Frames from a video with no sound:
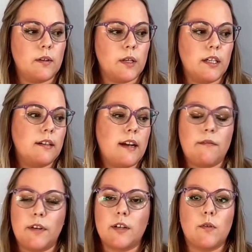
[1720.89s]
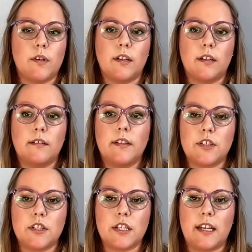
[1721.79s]
or every quarter,
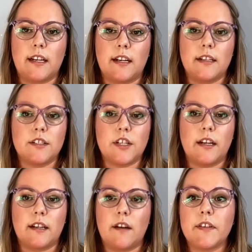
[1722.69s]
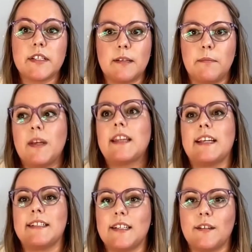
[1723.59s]
just to get a gut check. Obviously, big
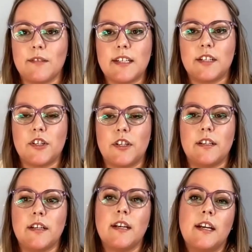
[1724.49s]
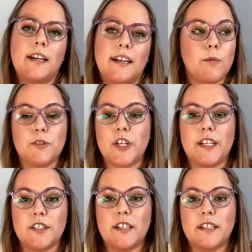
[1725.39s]
things like a recession will
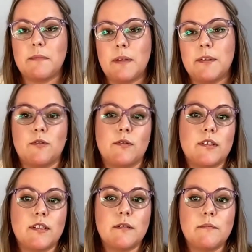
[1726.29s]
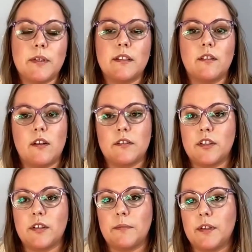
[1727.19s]
change things maybe shorter term, but long
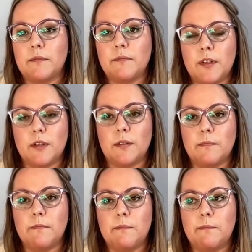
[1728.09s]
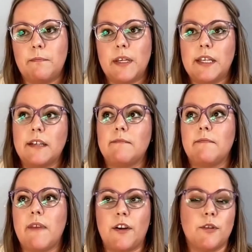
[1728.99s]
term, your big
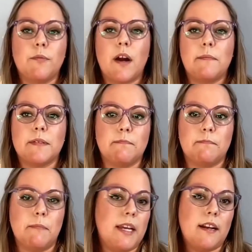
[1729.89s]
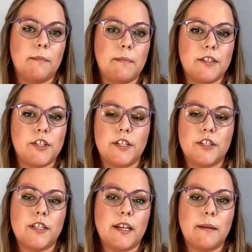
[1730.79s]
value props may not be
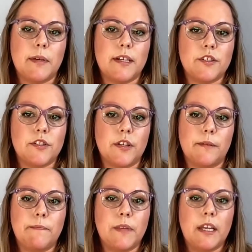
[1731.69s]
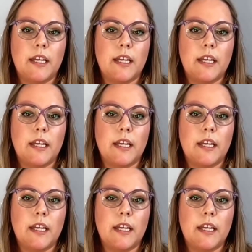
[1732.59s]
changing that much. So